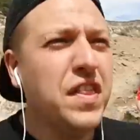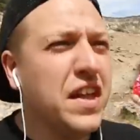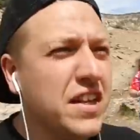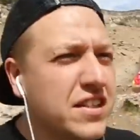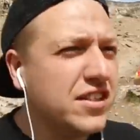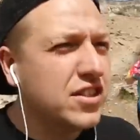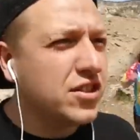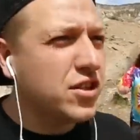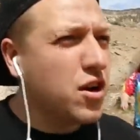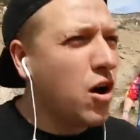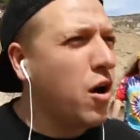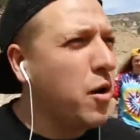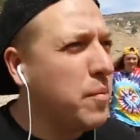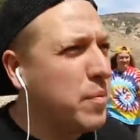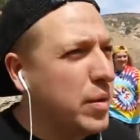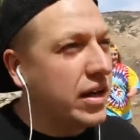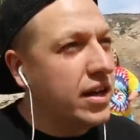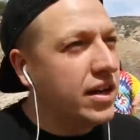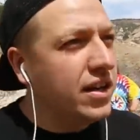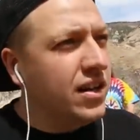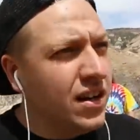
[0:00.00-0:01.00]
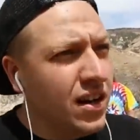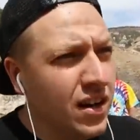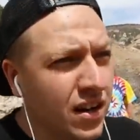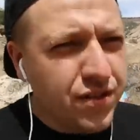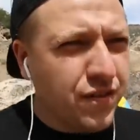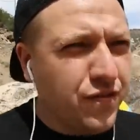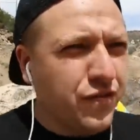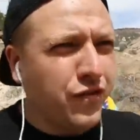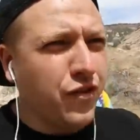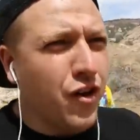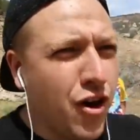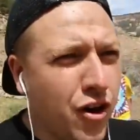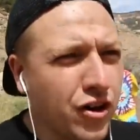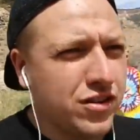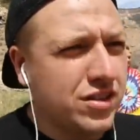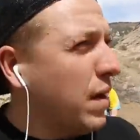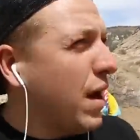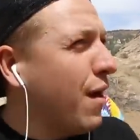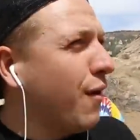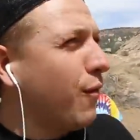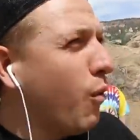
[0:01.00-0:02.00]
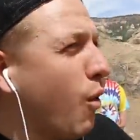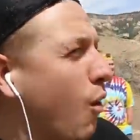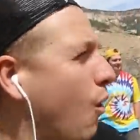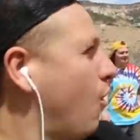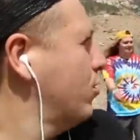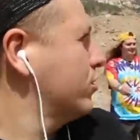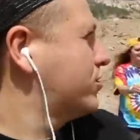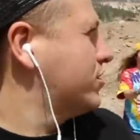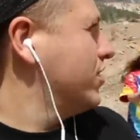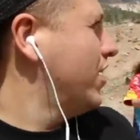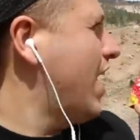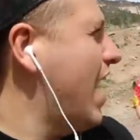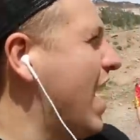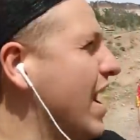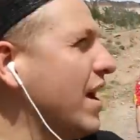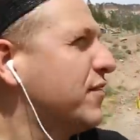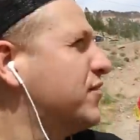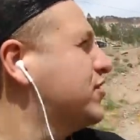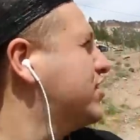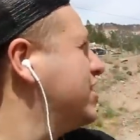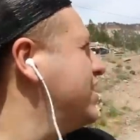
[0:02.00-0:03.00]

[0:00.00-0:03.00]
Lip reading: This has got to be the first bit of water I have